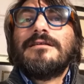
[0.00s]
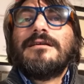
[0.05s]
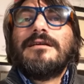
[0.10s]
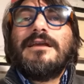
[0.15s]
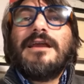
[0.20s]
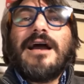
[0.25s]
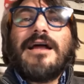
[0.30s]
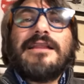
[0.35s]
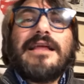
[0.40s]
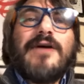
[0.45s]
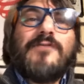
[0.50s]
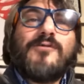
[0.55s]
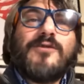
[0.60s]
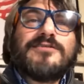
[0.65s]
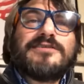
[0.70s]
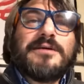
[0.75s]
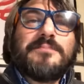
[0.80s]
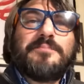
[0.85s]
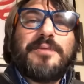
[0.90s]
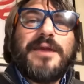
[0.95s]
Yeah, that
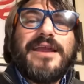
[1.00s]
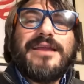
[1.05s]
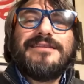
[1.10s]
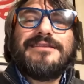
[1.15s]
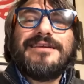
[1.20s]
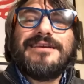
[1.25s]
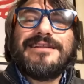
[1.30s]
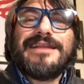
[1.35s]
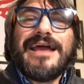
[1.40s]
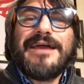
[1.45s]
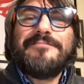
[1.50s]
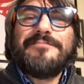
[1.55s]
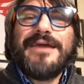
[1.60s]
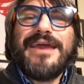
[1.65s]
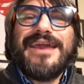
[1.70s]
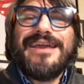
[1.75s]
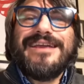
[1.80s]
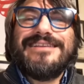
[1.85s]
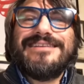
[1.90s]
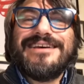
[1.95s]
was a painting that I
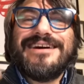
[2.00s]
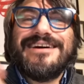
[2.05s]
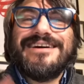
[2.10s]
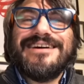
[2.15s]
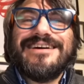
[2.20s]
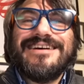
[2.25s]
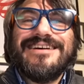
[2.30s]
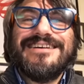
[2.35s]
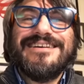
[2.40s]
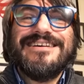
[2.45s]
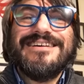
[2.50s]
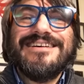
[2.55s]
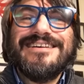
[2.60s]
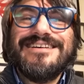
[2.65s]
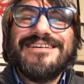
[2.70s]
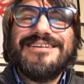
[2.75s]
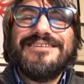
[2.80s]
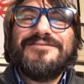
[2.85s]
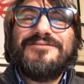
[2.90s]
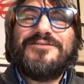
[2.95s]
made a
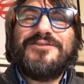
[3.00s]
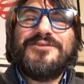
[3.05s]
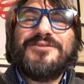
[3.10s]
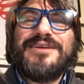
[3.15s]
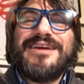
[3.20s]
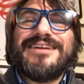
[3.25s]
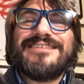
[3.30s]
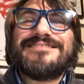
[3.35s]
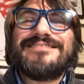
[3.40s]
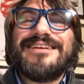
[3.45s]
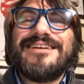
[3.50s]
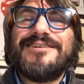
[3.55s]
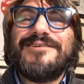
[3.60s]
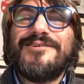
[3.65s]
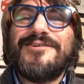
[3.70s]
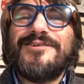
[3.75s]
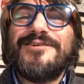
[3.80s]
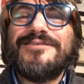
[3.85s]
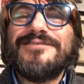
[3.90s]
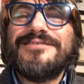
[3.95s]
few years
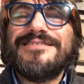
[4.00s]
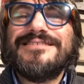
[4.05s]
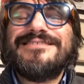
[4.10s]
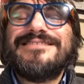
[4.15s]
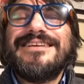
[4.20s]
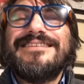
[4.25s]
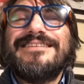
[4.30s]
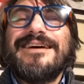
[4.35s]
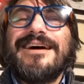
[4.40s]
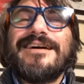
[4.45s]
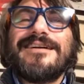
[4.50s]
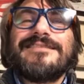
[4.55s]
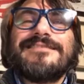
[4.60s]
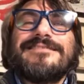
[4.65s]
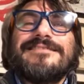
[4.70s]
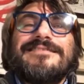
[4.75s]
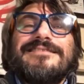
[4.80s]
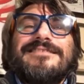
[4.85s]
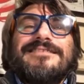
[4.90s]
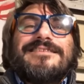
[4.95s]
ago, Sidarth.
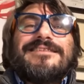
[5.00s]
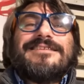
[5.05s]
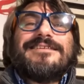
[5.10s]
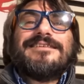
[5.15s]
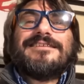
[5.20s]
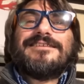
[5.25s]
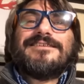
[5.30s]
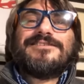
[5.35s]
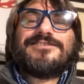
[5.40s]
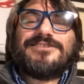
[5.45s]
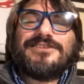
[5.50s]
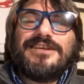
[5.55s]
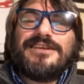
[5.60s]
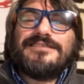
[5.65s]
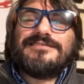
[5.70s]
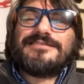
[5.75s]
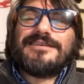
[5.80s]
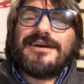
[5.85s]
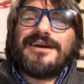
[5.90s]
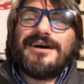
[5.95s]

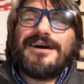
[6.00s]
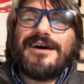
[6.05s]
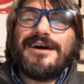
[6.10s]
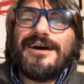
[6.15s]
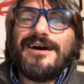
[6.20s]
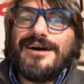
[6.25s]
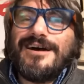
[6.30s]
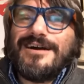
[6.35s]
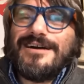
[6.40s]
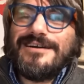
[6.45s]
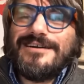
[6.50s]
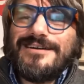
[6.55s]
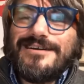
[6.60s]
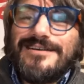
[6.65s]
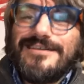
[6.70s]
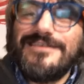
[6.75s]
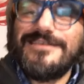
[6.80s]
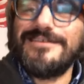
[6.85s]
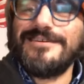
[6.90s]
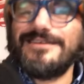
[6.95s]
She's over
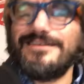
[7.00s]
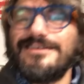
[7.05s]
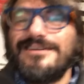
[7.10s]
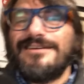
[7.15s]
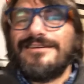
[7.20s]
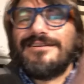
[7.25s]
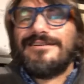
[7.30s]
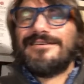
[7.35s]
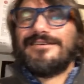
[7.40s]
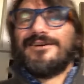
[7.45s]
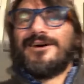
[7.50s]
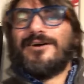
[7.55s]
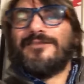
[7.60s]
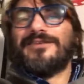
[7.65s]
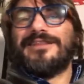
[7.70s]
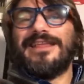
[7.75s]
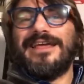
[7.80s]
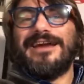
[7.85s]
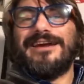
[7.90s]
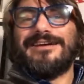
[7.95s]

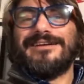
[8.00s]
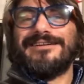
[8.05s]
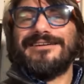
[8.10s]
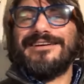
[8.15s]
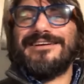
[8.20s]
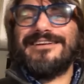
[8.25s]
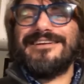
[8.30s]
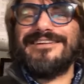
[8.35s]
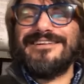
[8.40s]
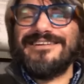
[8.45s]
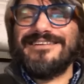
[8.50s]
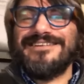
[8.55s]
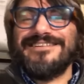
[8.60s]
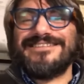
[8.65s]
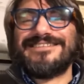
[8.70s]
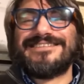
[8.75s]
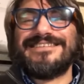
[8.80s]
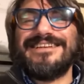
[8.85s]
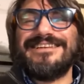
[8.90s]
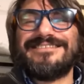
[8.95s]
there.
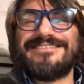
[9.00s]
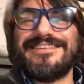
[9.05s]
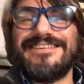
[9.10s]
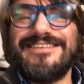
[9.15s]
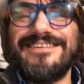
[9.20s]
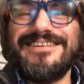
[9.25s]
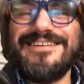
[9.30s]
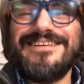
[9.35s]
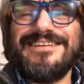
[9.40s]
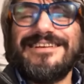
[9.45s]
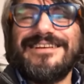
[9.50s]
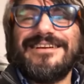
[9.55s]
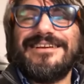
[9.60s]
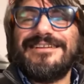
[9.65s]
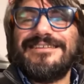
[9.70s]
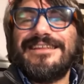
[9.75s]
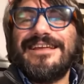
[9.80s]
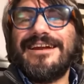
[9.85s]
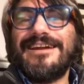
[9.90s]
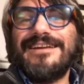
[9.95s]
She's
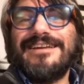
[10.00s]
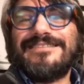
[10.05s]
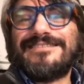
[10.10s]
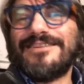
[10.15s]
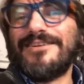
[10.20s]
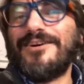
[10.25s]
there. It's